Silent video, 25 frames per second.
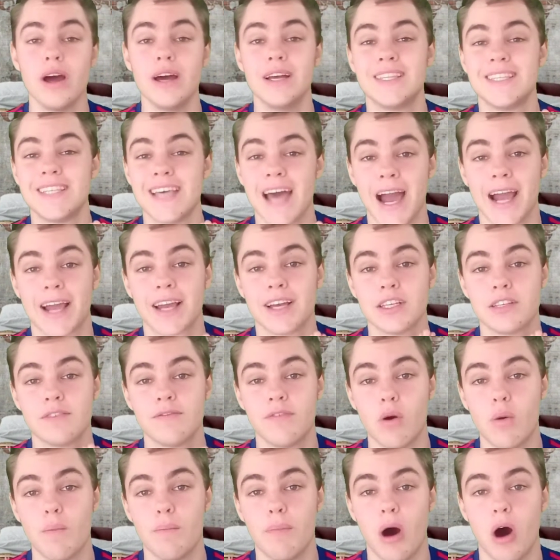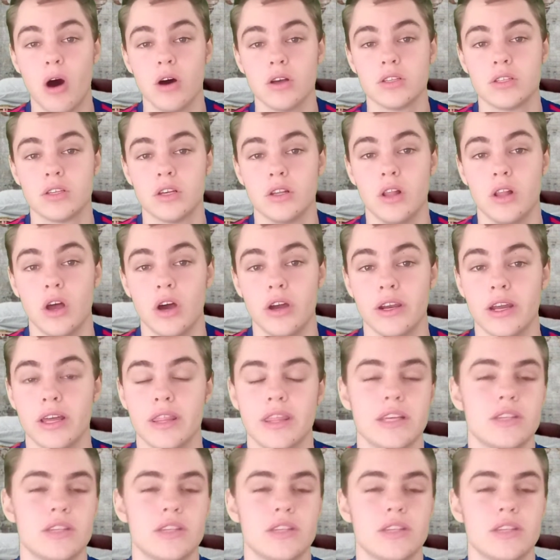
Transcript: attackers for Barcelona?